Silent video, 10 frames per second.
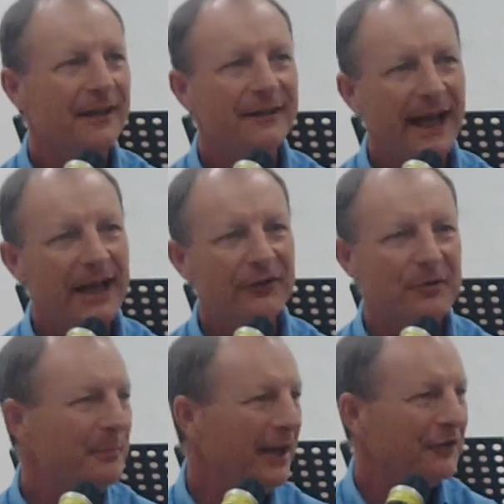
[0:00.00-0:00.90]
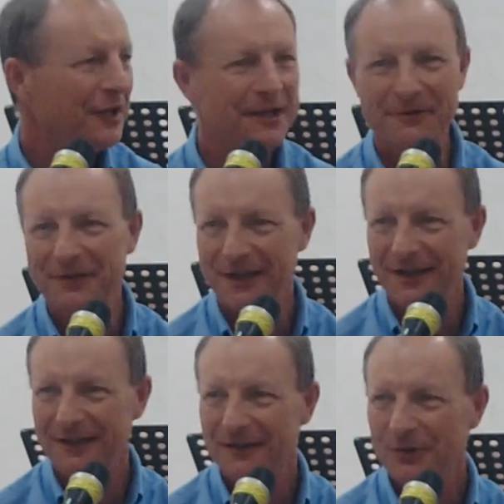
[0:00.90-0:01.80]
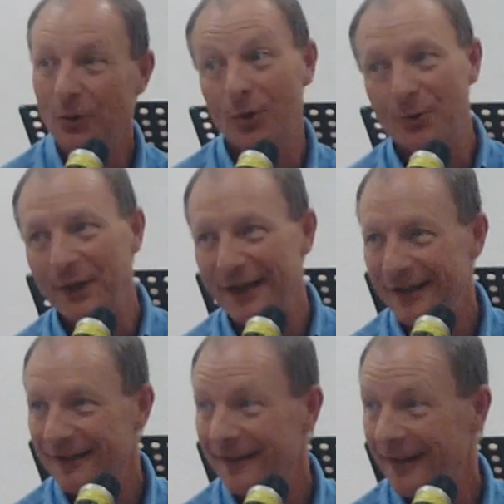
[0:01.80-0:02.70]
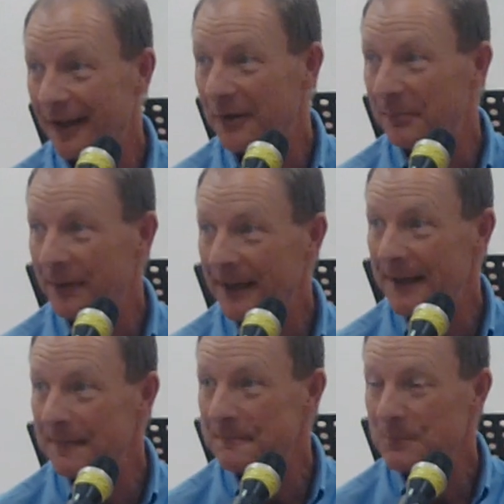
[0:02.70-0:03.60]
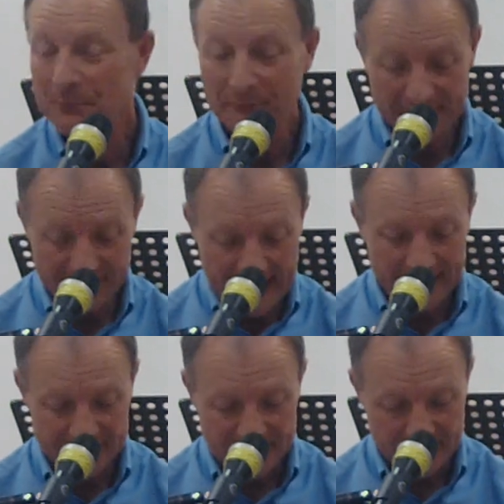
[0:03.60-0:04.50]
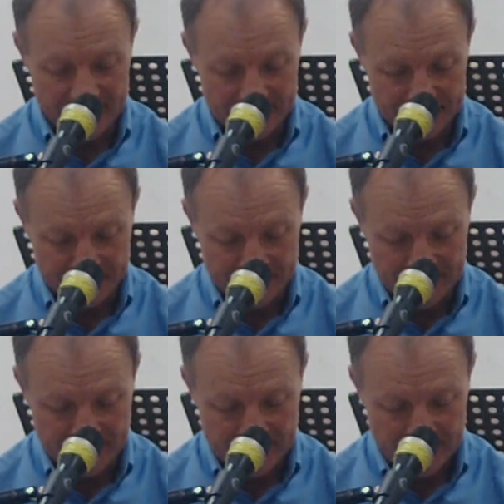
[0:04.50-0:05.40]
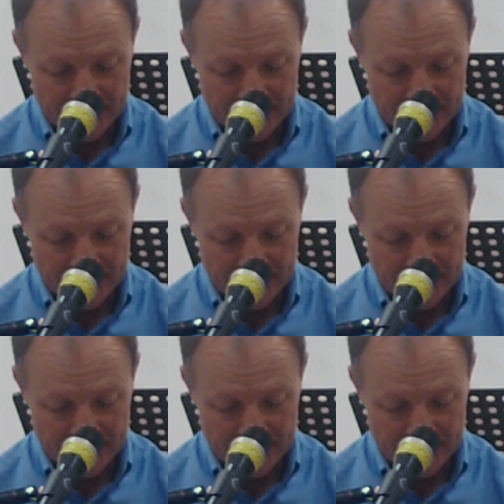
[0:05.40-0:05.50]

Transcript: That's the best kind of king or queen there could be. That kind of king.